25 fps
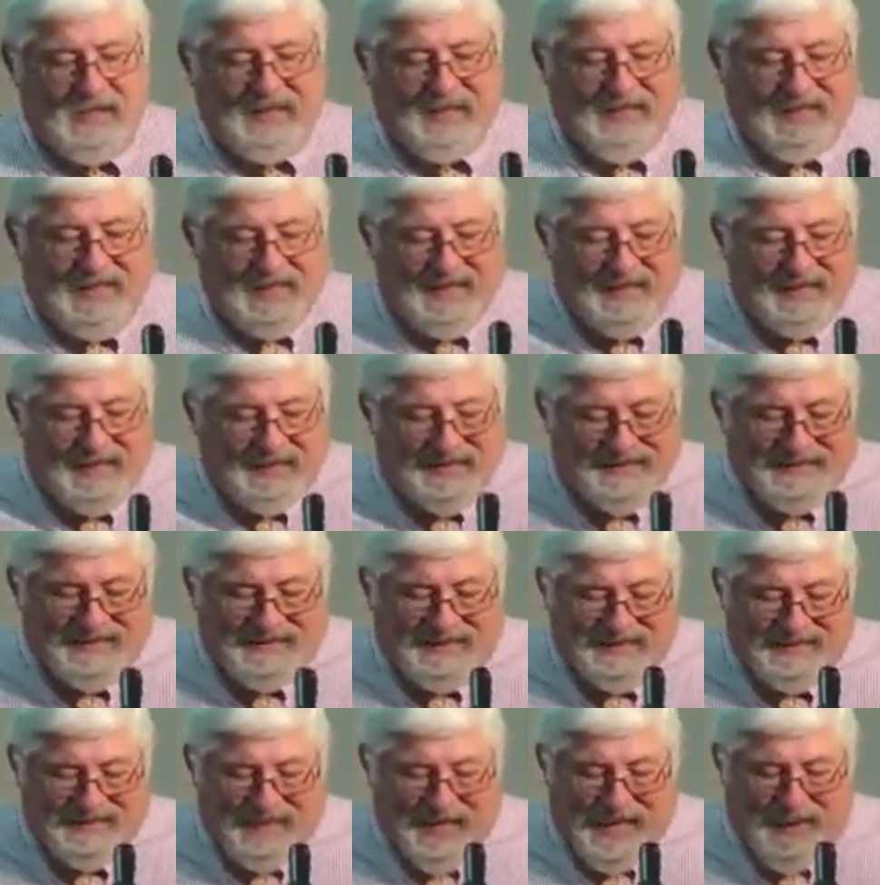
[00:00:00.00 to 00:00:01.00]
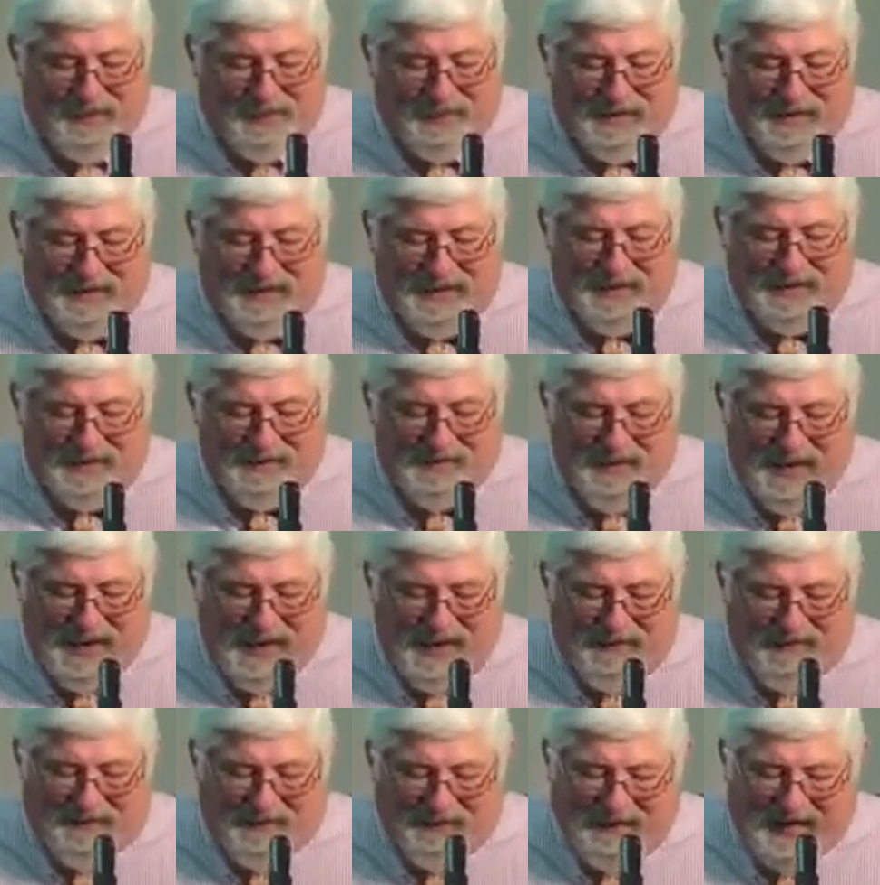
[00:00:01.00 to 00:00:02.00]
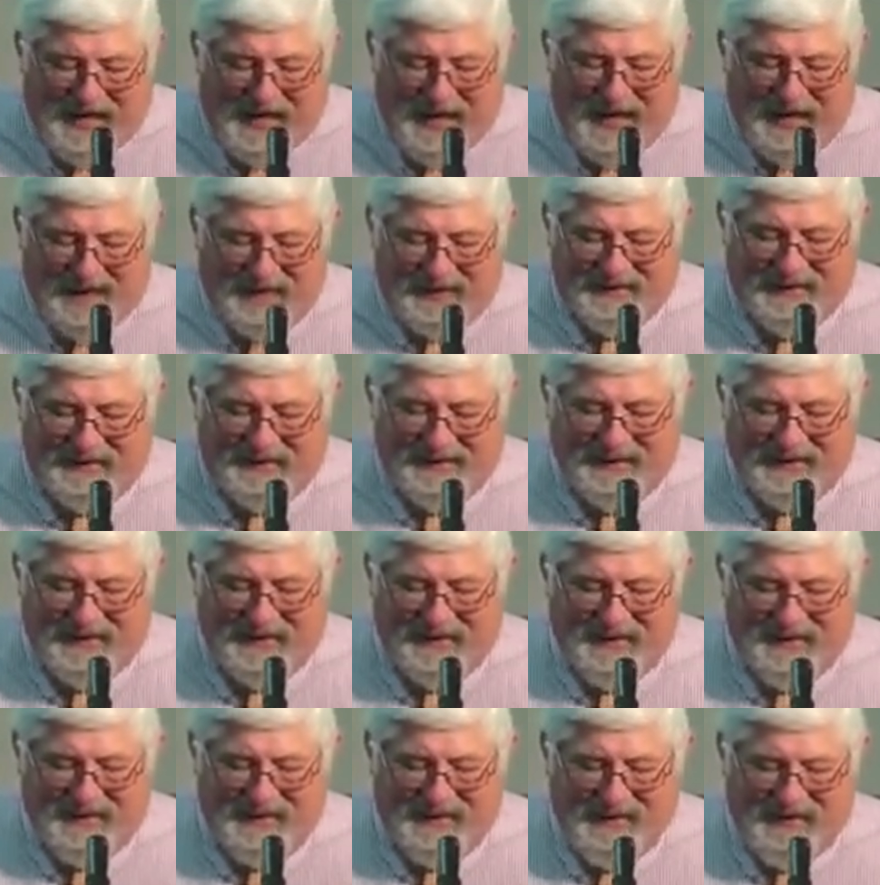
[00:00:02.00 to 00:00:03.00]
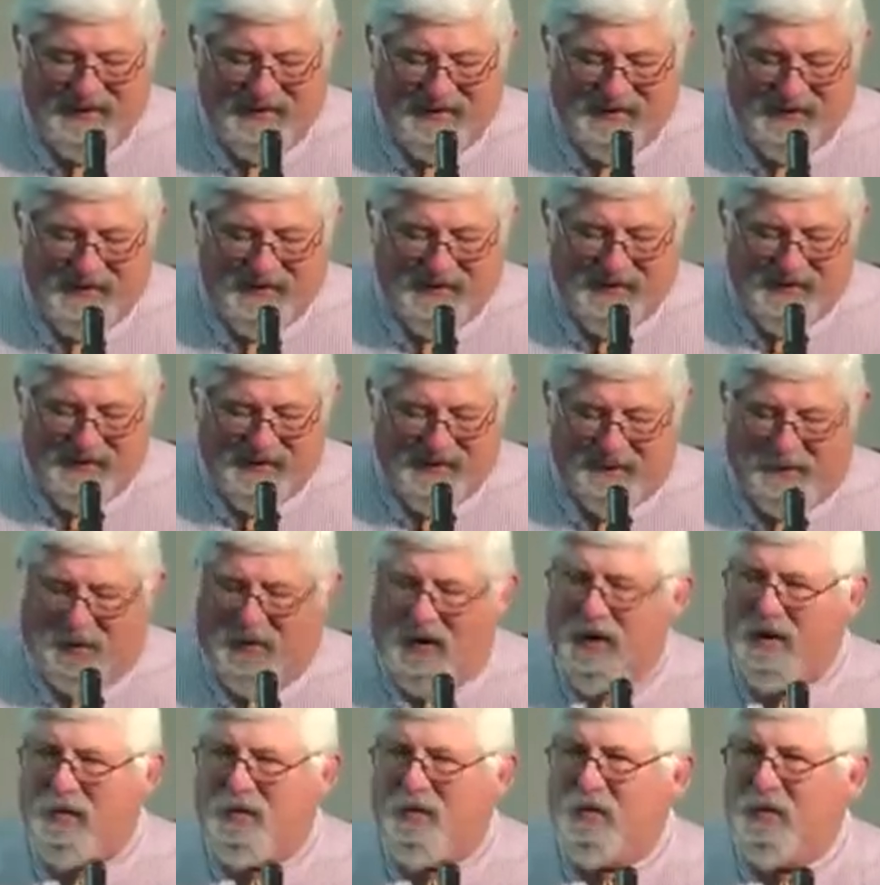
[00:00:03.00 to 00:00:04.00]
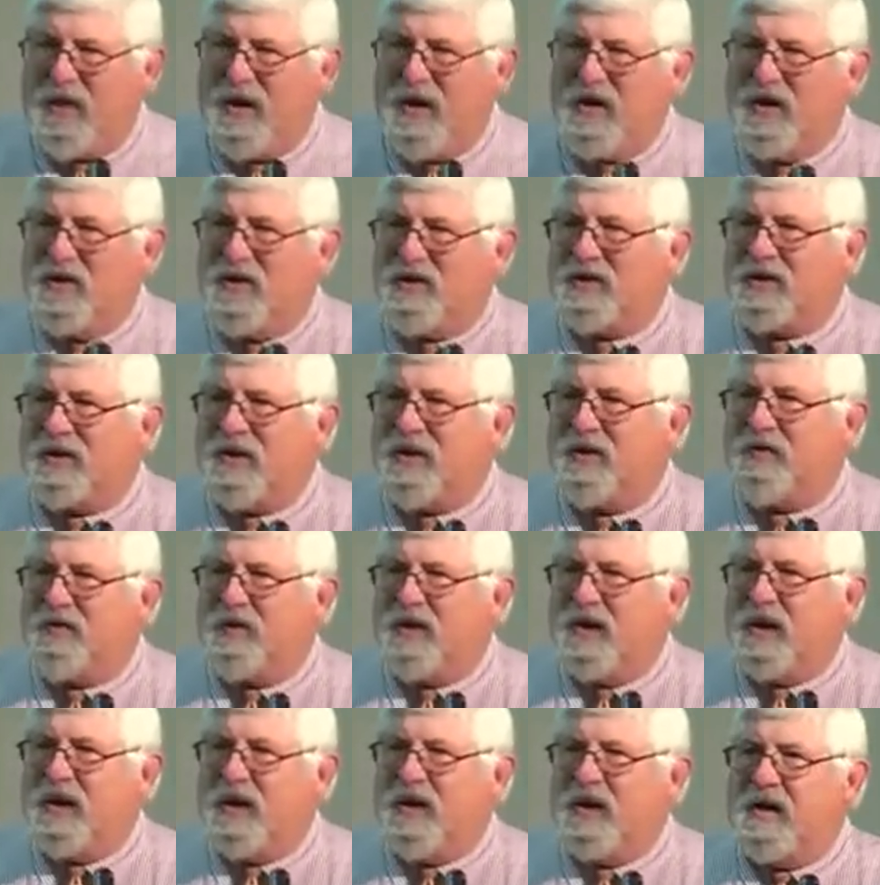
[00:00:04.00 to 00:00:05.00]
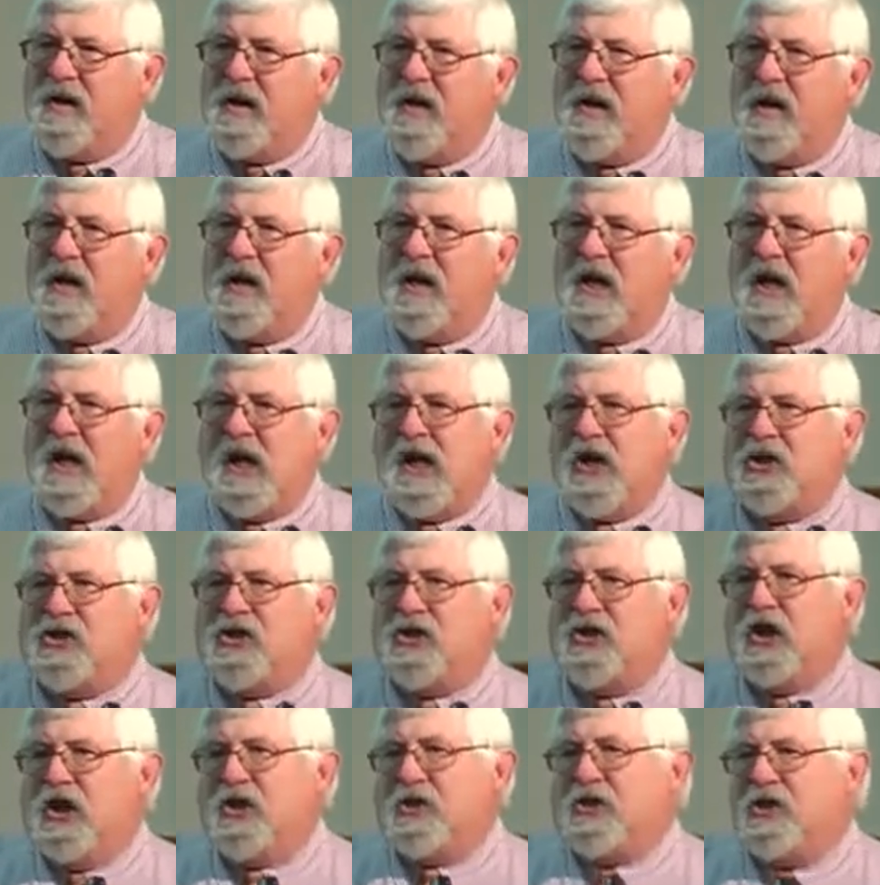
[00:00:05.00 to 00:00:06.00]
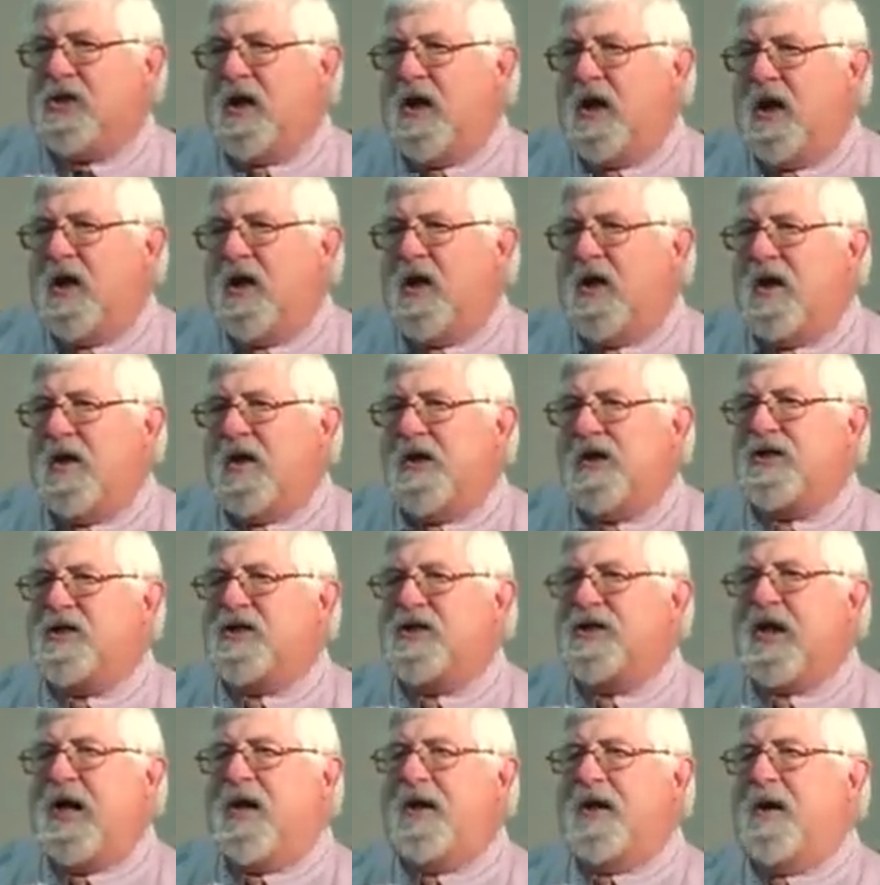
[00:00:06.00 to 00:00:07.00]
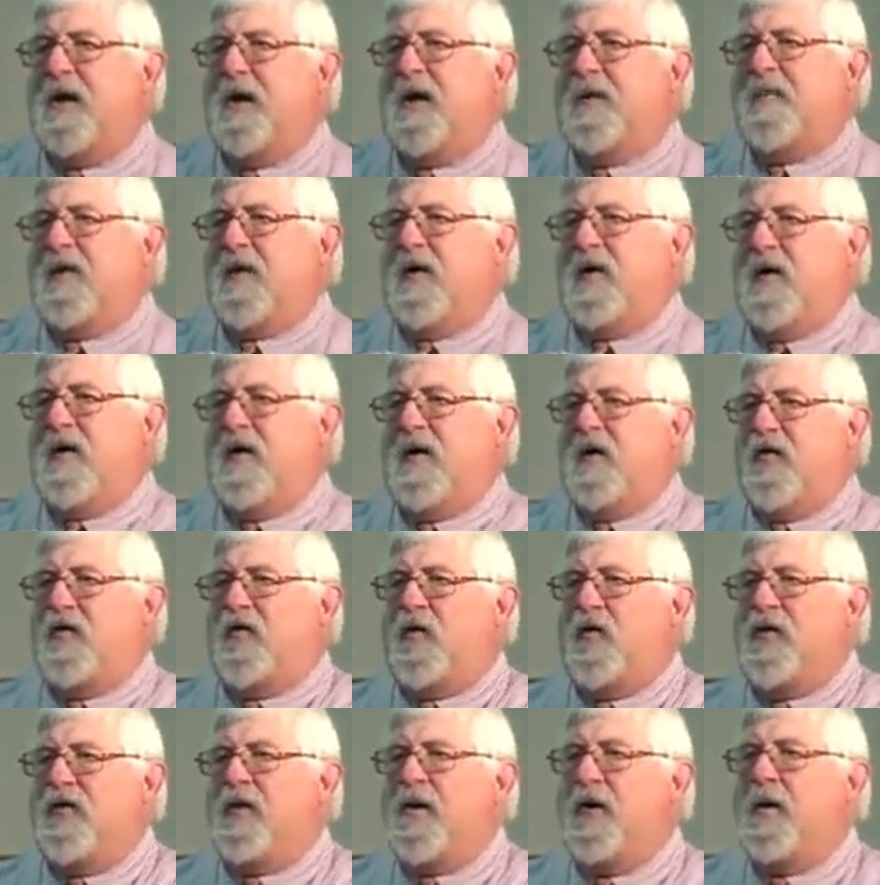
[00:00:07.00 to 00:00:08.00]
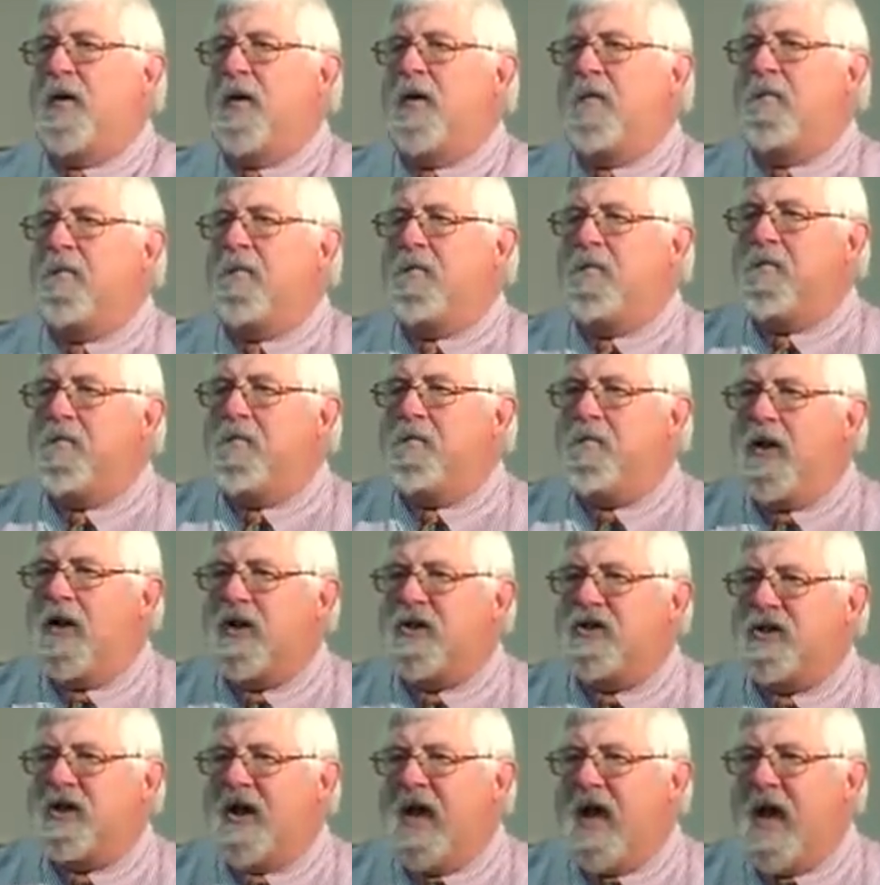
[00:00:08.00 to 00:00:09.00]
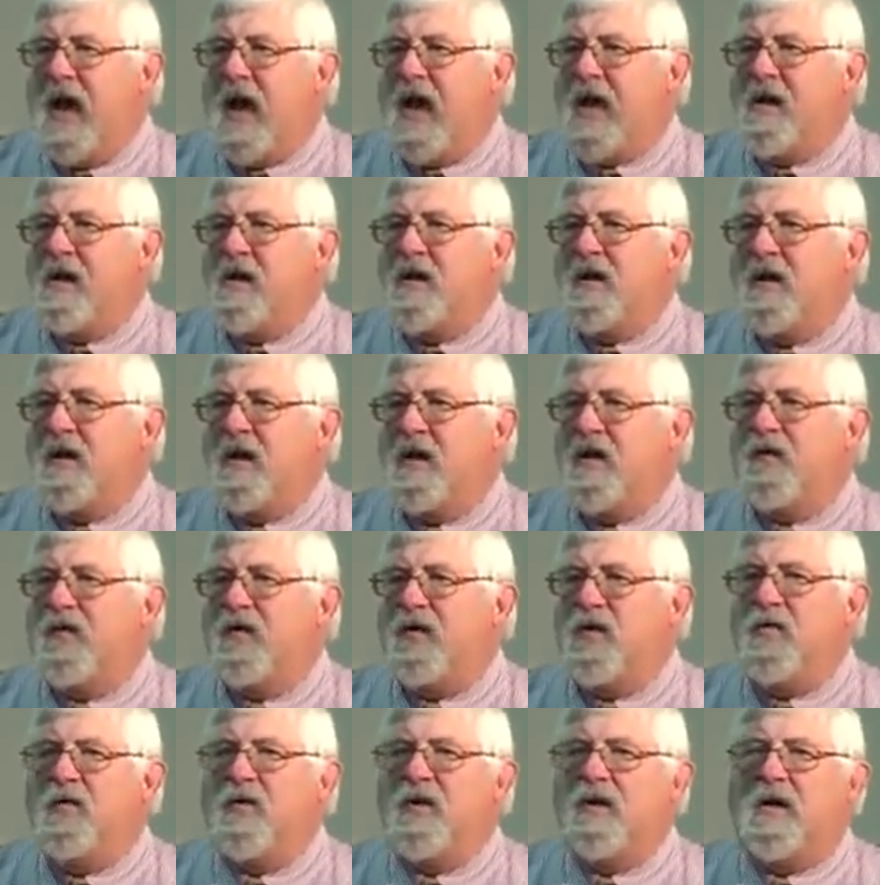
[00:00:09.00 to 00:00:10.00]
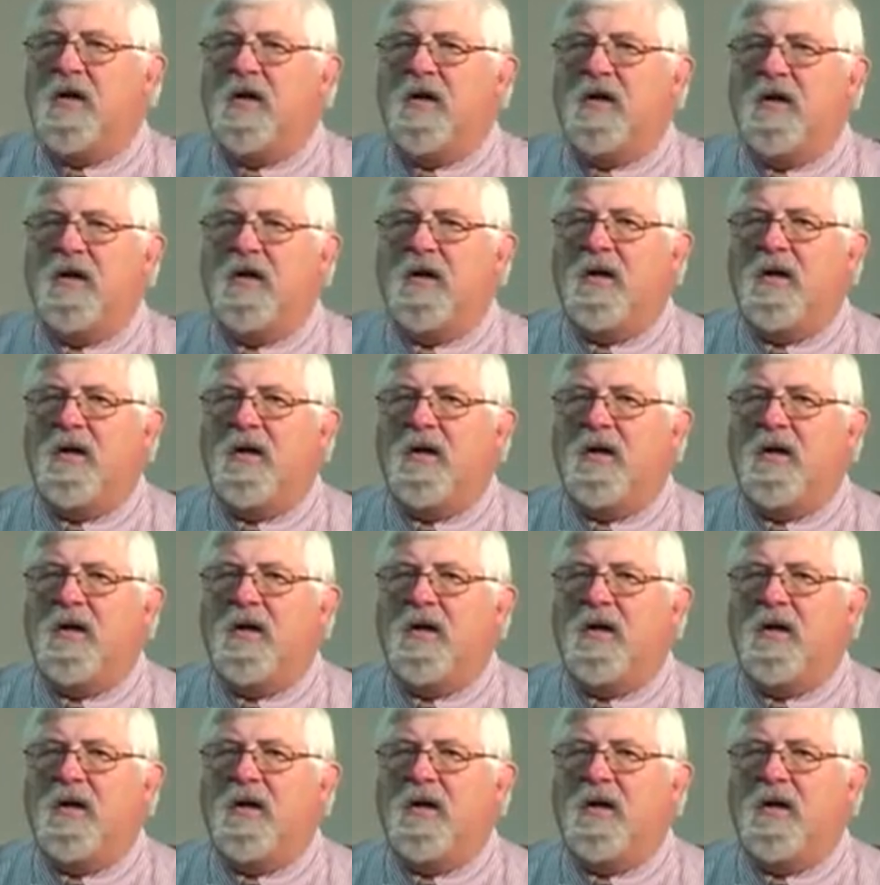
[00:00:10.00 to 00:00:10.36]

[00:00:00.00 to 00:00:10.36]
He doesn't stop there. And in fact, the part we usually read is just a setup for the punchline, if you will.